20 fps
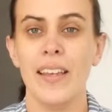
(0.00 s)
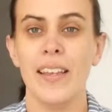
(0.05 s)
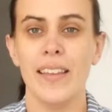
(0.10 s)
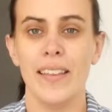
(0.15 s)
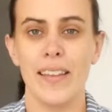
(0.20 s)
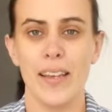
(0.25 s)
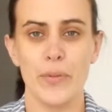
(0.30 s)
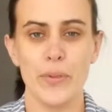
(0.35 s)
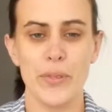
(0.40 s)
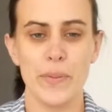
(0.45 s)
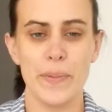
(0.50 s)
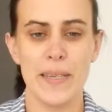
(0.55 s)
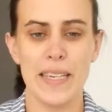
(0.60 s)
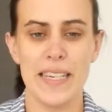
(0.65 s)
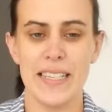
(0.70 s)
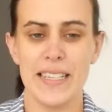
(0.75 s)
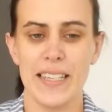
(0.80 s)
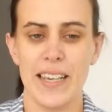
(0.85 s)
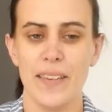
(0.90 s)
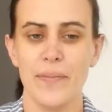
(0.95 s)
That was
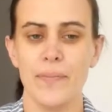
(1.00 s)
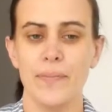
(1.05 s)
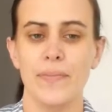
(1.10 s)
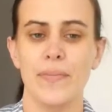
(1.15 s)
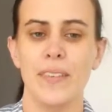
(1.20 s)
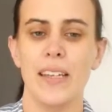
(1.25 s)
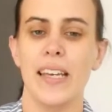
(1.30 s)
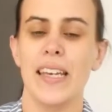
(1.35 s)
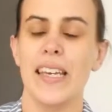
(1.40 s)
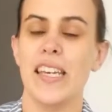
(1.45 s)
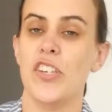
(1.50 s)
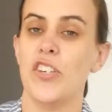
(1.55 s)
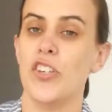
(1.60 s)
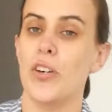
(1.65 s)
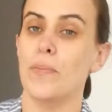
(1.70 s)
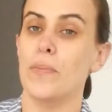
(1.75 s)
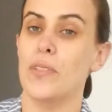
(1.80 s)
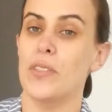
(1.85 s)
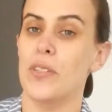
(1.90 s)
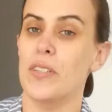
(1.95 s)
Peter. He
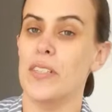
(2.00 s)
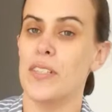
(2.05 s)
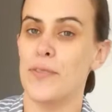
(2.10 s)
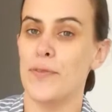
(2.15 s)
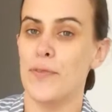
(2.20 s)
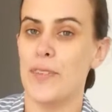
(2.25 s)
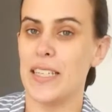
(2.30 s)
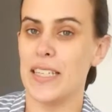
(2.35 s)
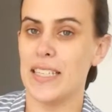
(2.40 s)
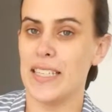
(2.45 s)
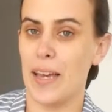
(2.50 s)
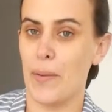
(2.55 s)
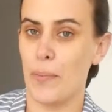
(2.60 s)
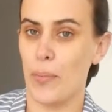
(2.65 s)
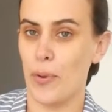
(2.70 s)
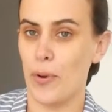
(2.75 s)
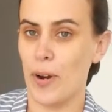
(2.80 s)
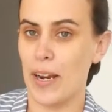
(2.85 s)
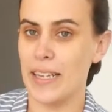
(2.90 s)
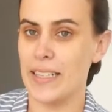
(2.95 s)
jumped to his feet and
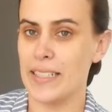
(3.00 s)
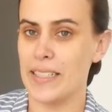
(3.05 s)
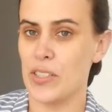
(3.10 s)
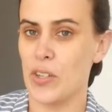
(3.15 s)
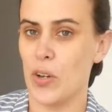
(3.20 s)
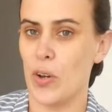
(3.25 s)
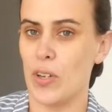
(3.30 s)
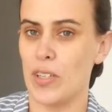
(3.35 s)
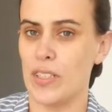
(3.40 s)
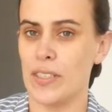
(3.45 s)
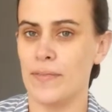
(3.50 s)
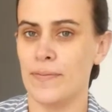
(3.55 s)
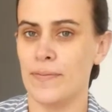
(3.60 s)
praised God.